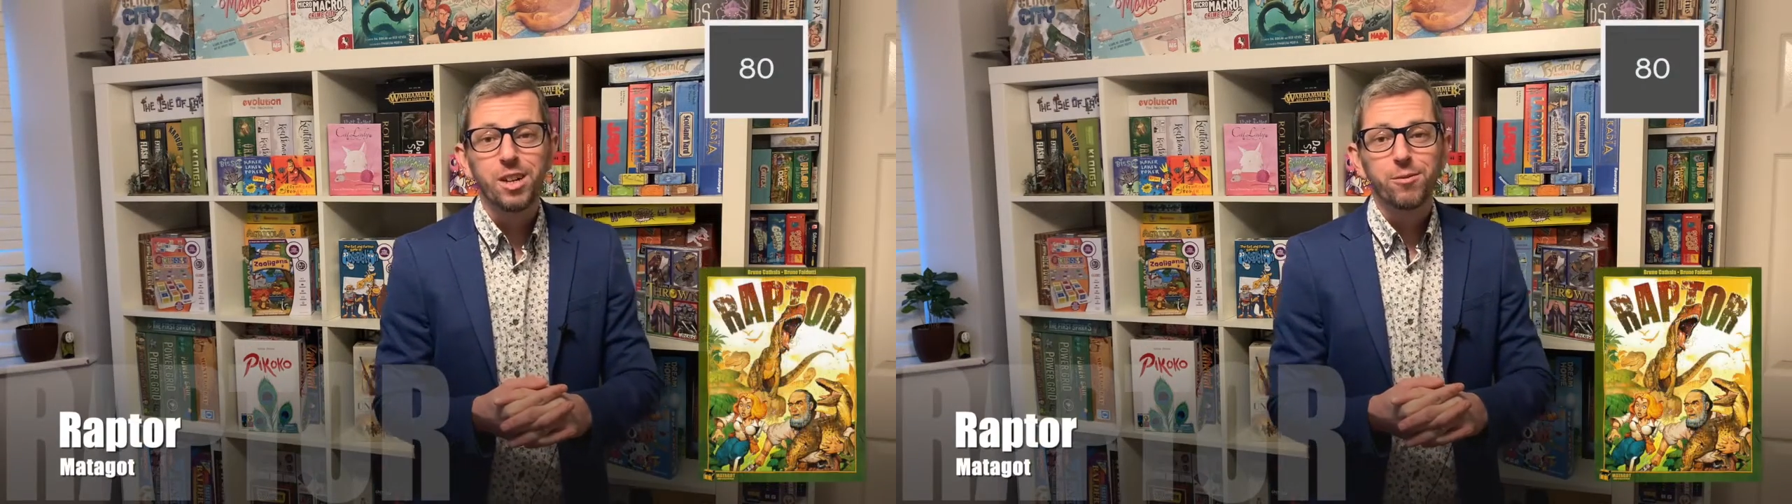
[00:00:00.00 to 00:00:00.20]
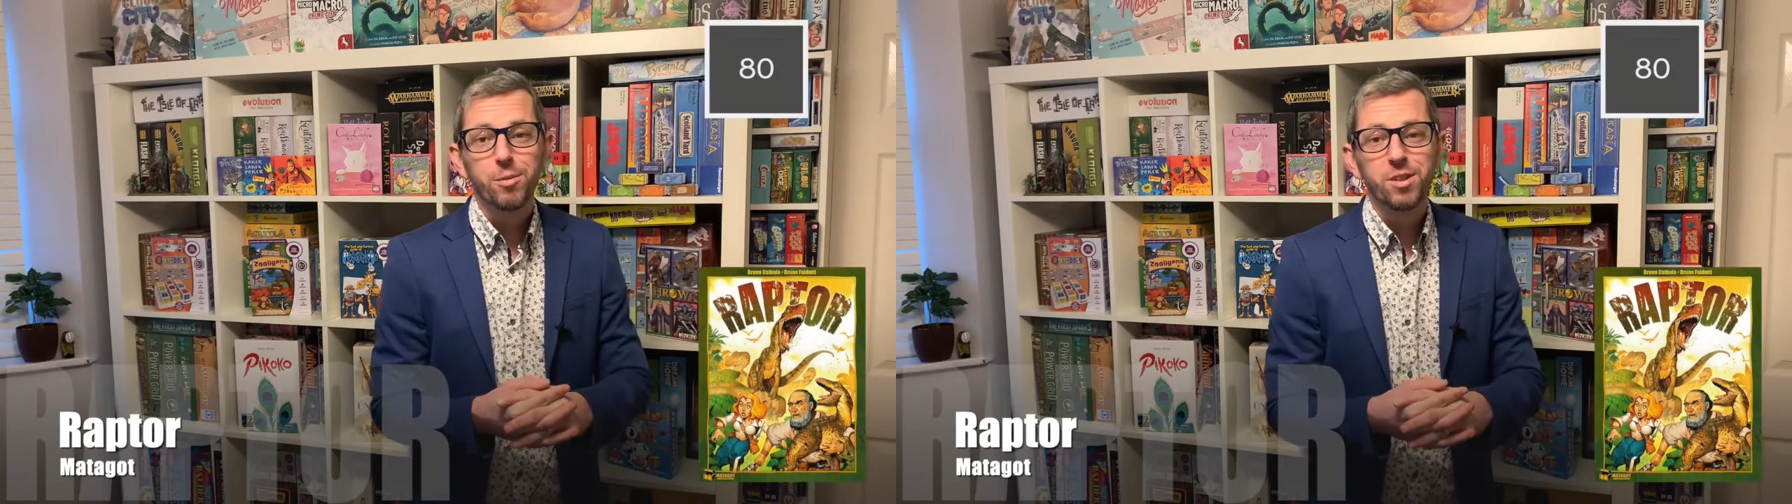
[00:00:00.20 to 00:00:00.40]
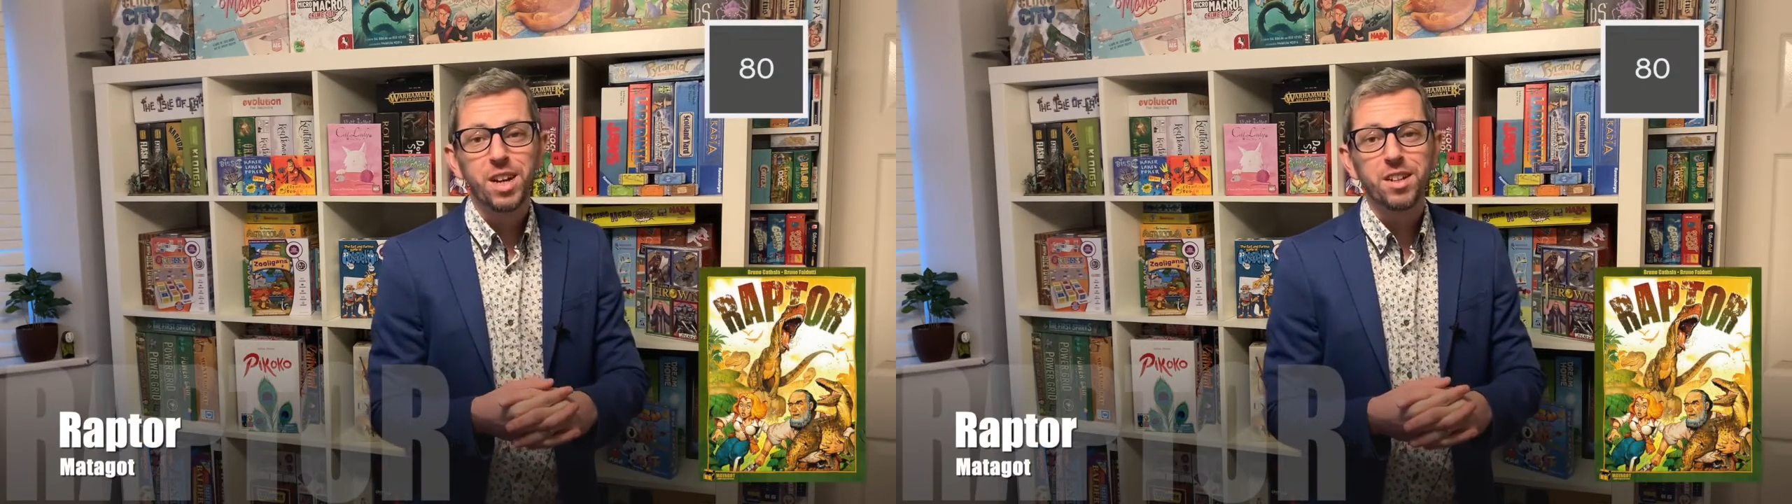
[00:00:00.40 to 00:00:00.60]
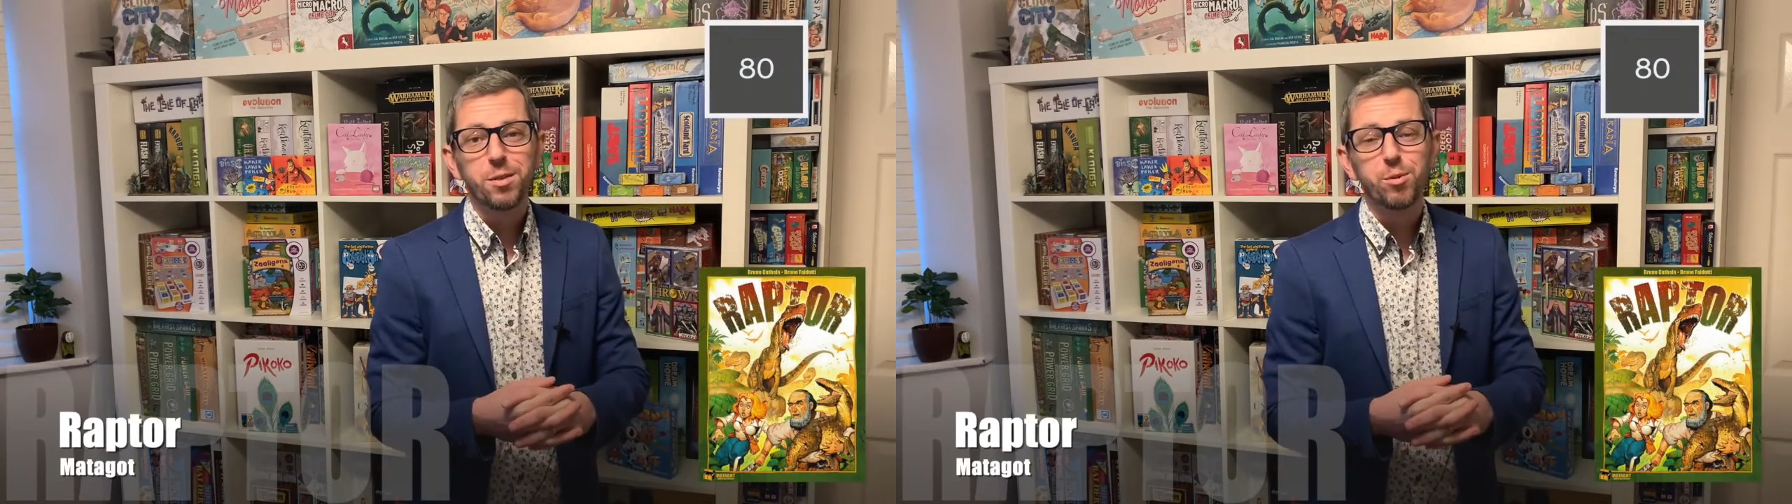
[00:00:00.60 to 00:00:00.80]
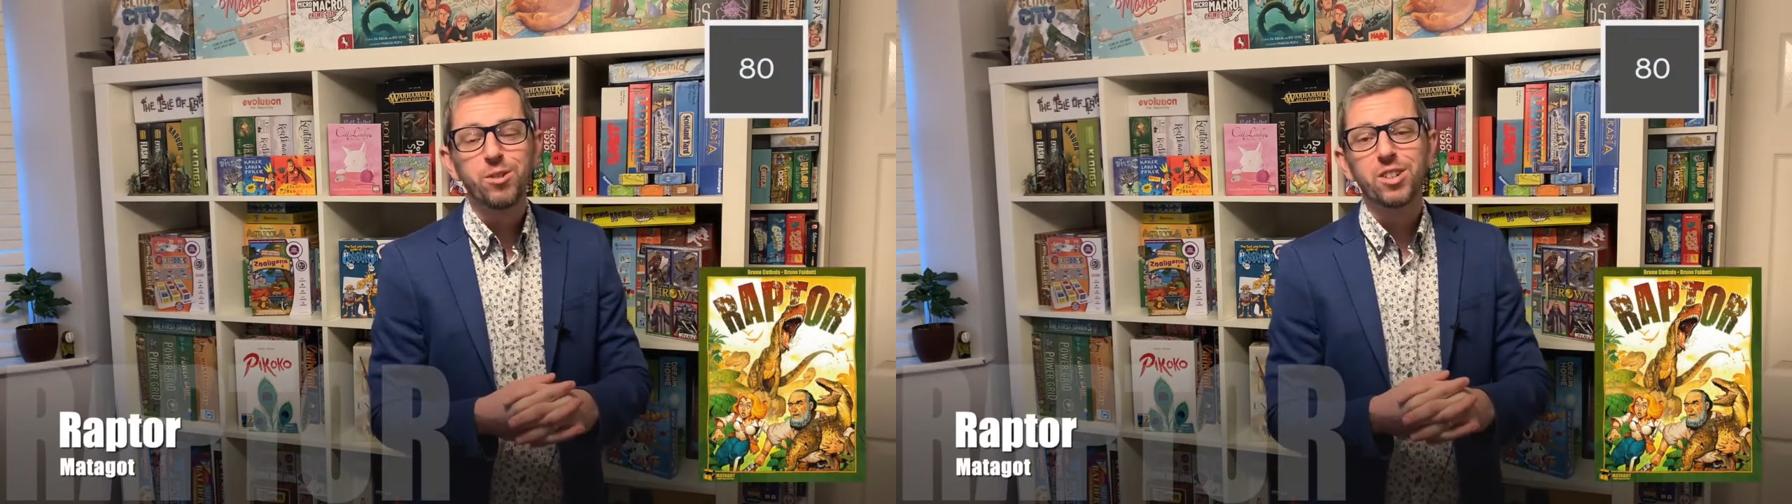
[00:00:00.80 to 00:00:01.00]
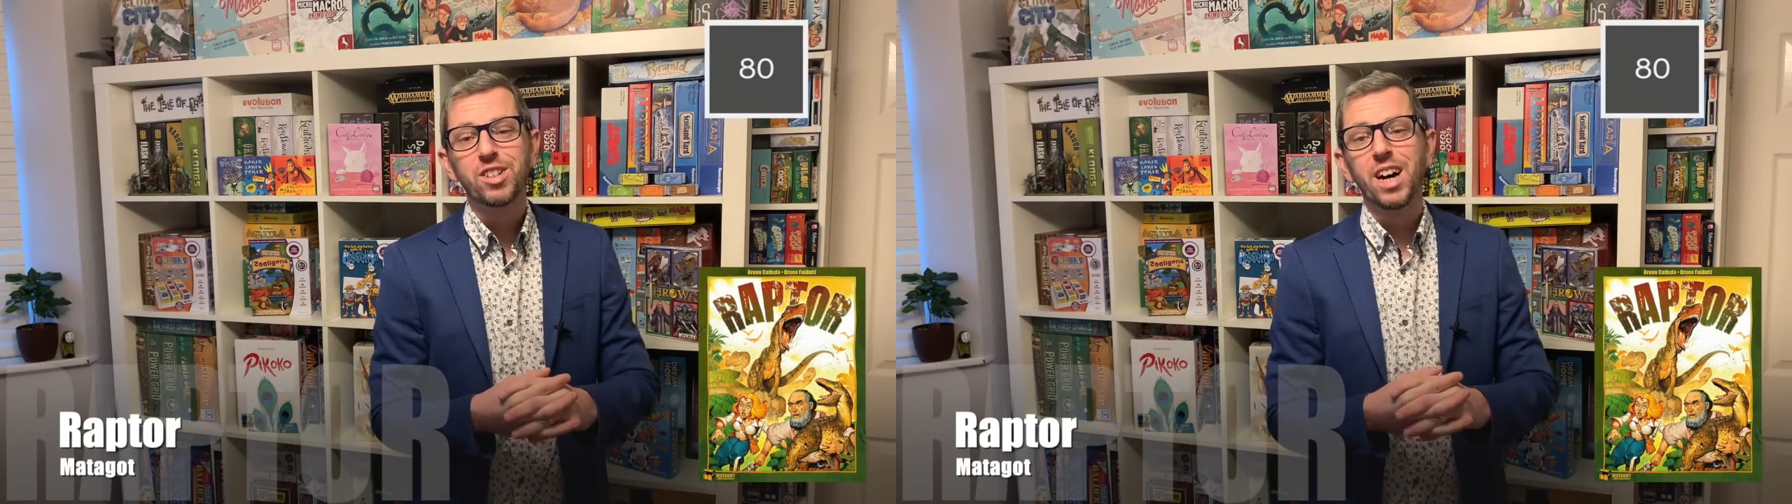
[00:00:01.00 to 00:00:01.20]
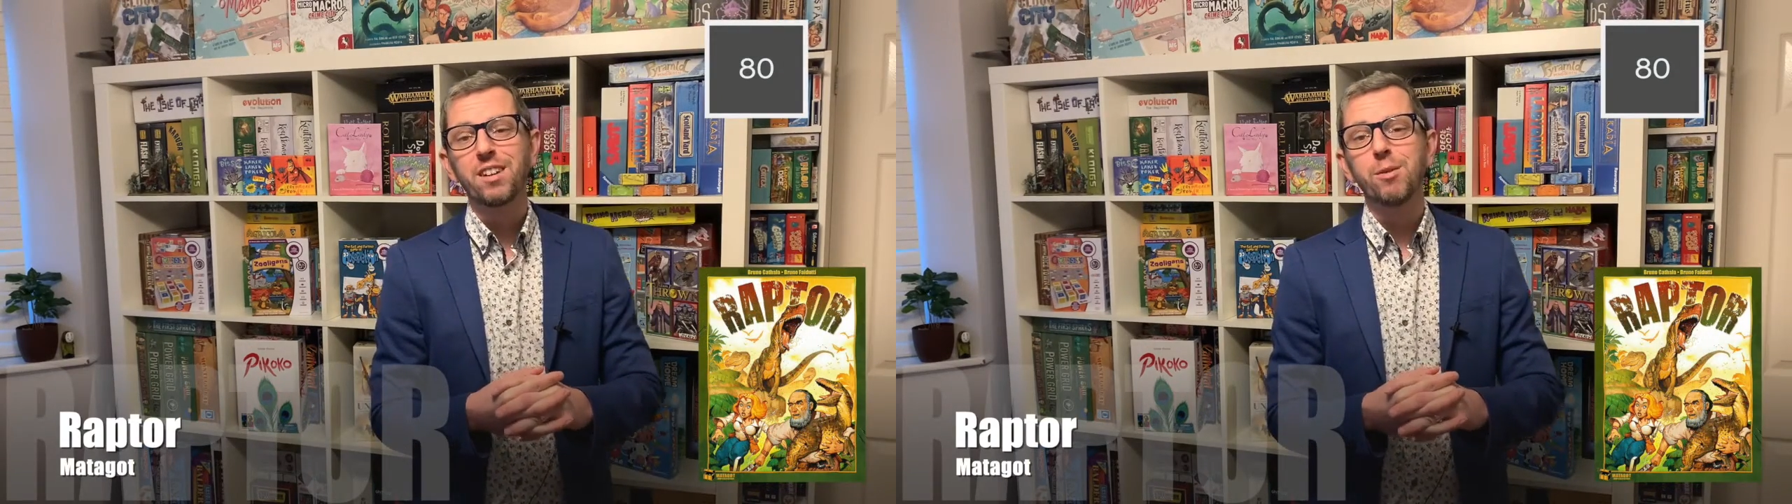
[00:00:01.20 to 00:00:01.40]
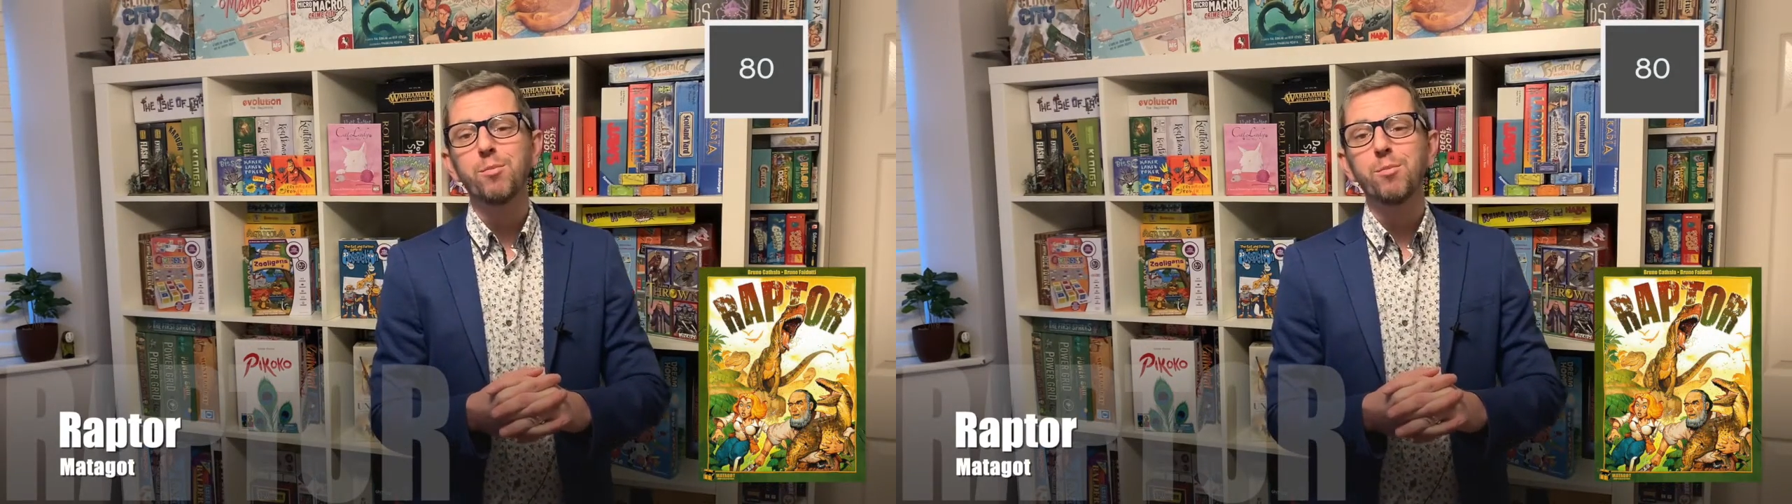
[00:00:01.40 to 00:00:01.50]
from designers Bruno Cathala